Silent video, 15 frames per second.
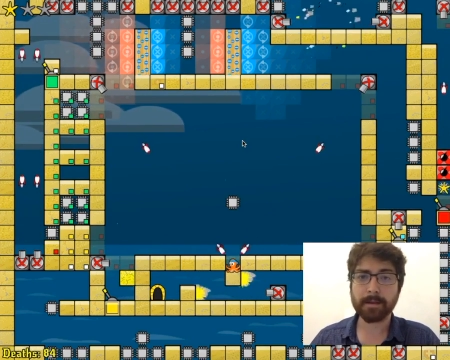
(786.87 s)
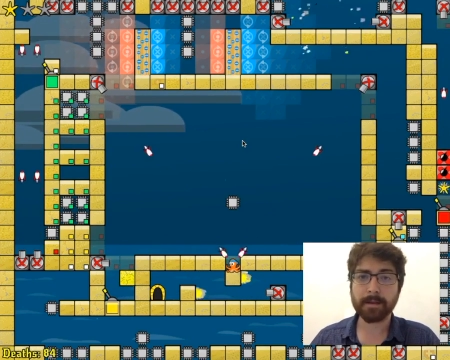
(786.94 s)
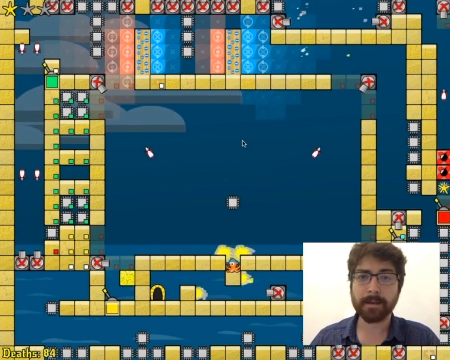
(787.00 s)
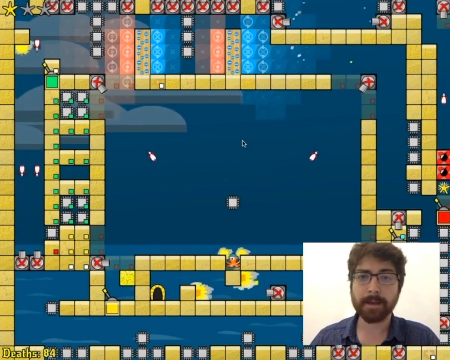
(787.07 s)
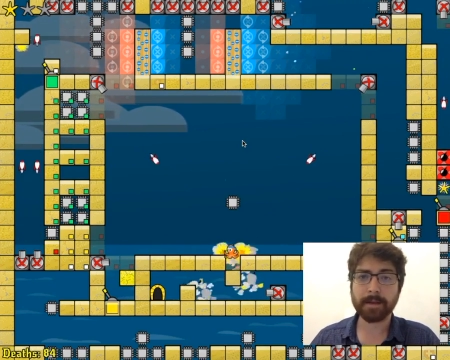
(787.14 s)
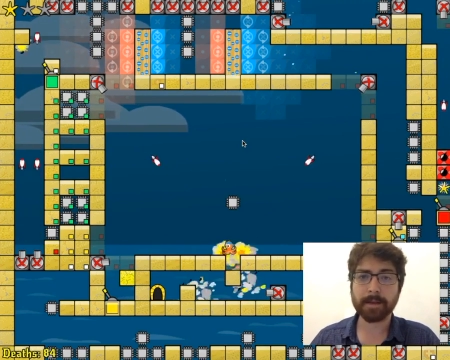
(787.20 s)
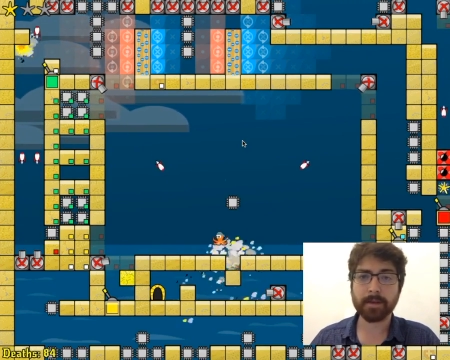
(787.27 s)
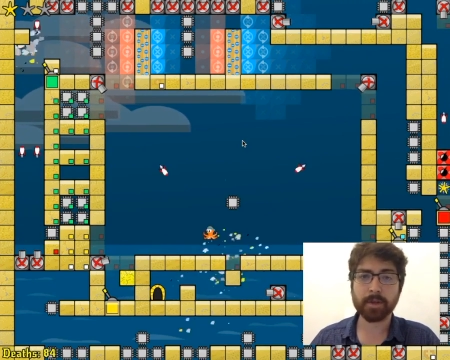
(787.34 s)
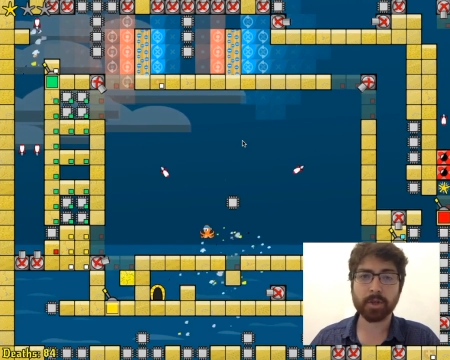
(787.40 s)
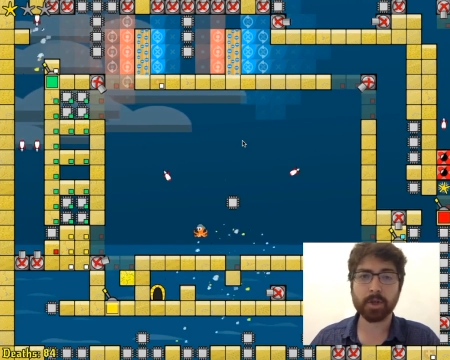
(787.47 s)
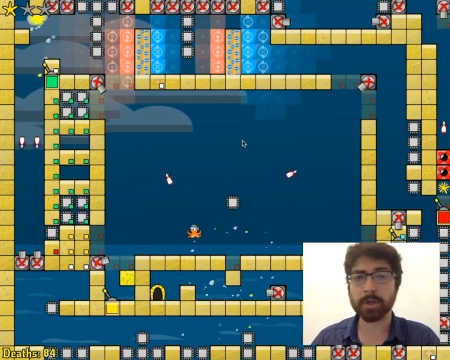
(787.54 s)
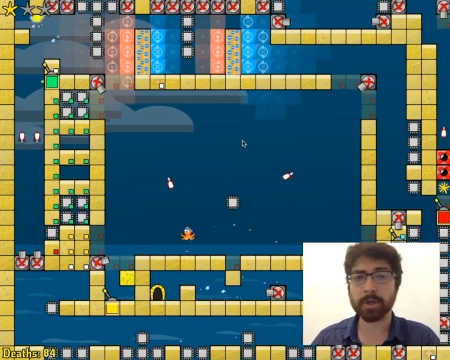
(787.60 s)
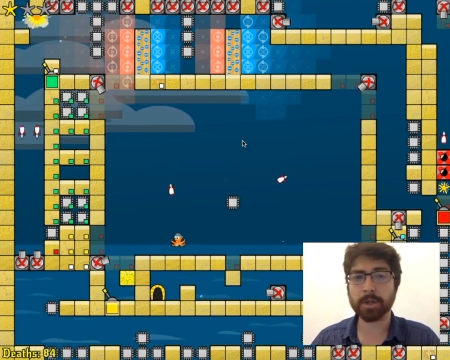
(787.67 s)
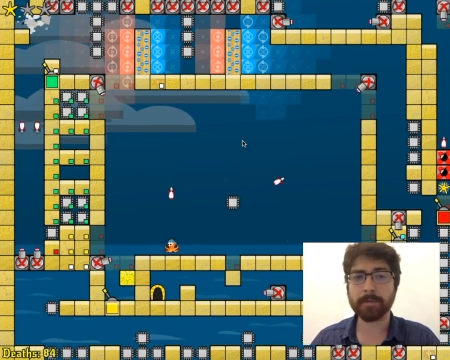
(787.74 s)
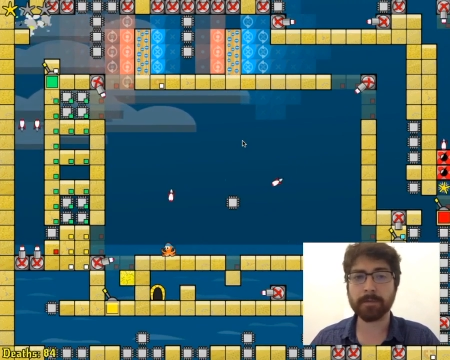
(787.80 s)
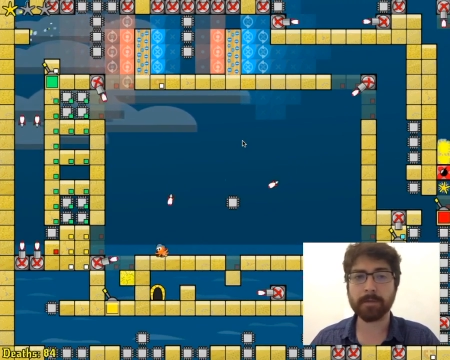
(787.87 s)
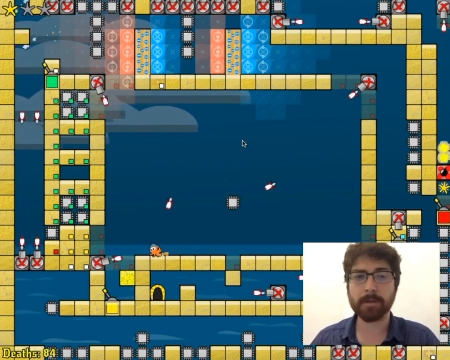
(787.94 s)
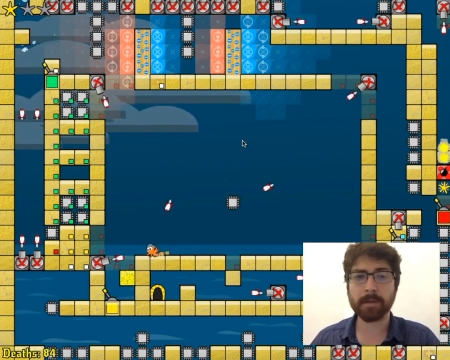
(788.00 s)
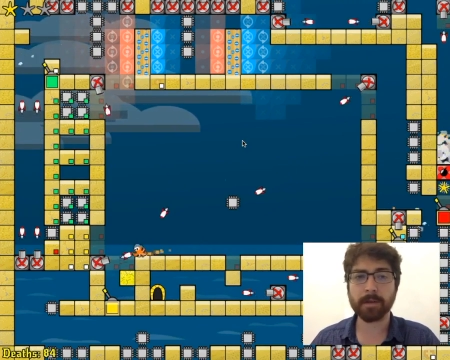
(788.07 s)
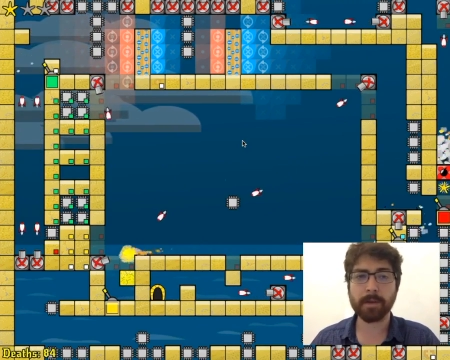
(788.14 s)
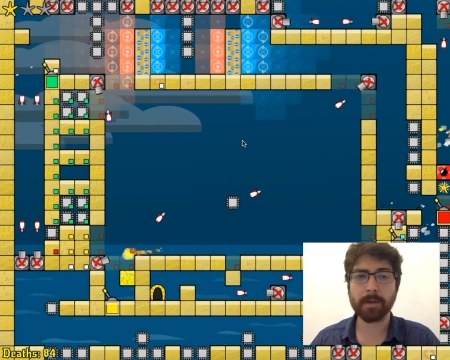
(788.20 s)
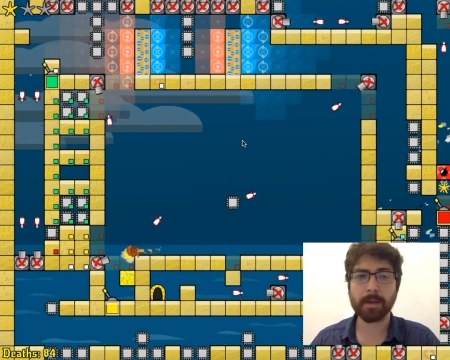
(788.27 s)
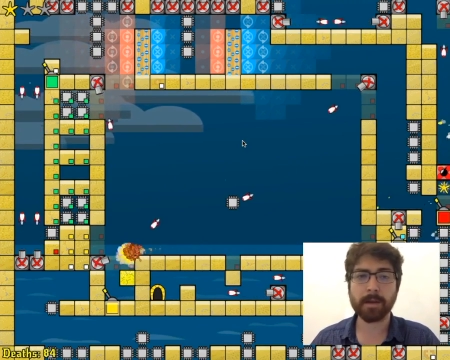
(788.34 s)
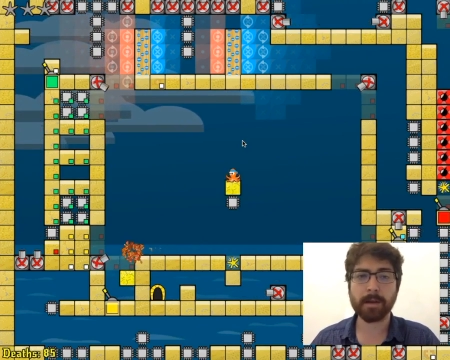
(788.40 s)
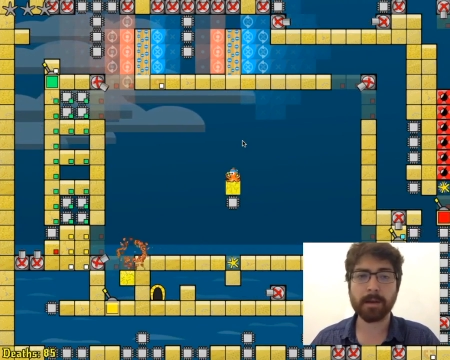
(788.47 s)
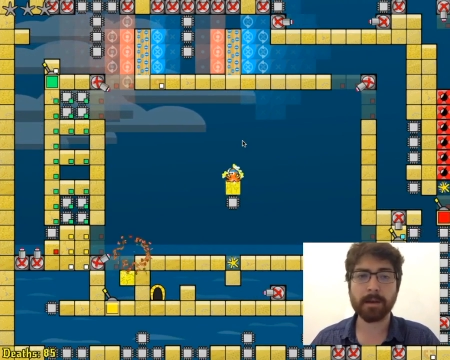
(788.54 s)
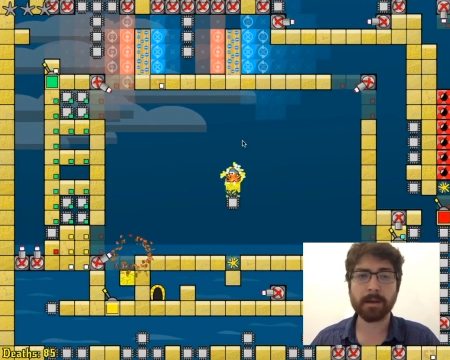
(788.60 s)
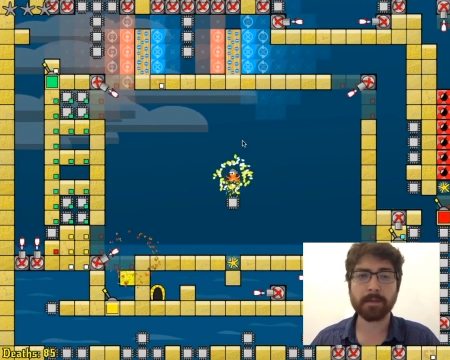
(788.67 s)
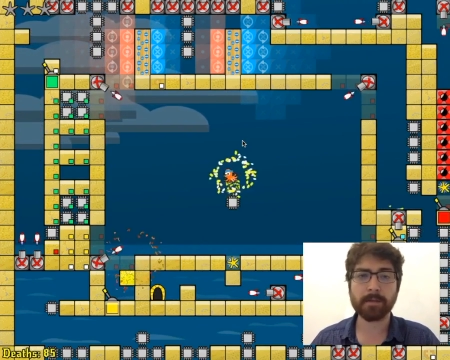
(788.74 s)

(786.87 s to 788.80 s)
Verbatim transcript: electric charges flowing the way they are,